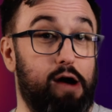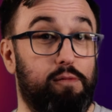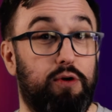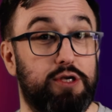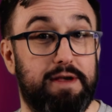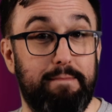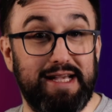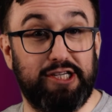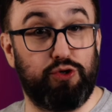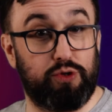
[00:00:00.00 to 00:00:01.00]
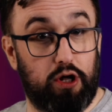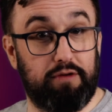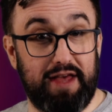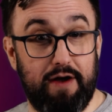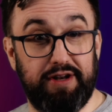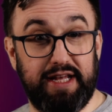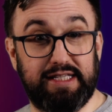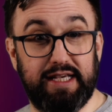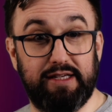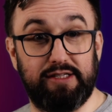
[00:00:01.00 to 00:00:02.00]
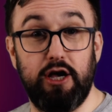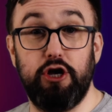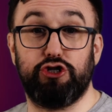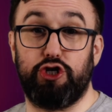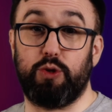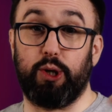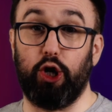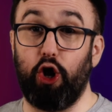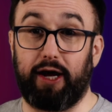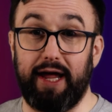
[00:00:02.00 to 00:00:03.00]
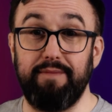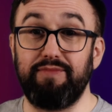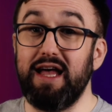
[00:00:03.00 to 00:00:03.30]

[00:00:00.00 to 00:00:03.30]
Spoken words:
outputs a message with all of the error details, so you can log it,